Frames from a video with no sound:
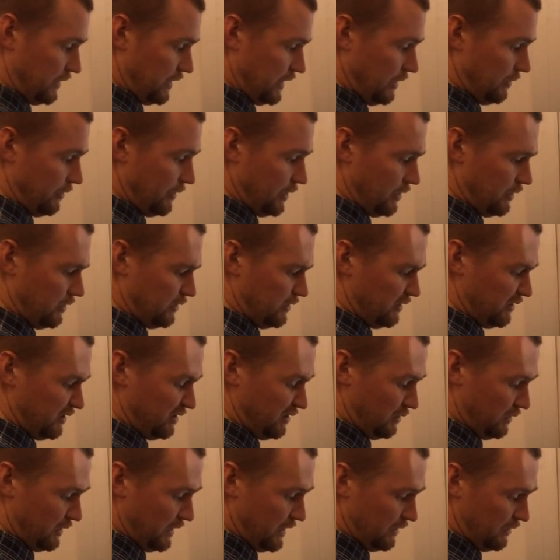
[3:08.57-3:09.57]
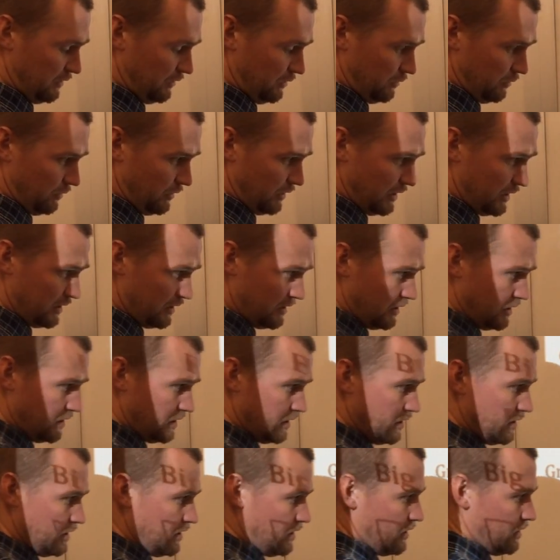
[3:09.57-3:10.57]
Okay, we want to go down 3,
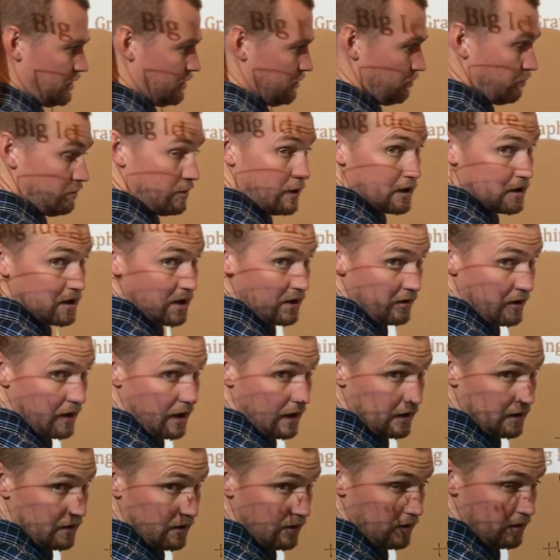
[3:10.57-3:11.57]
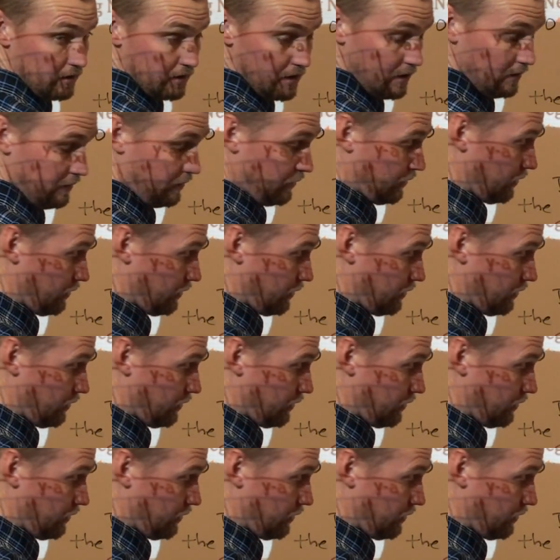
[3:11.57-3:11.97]
but they were asking us to go down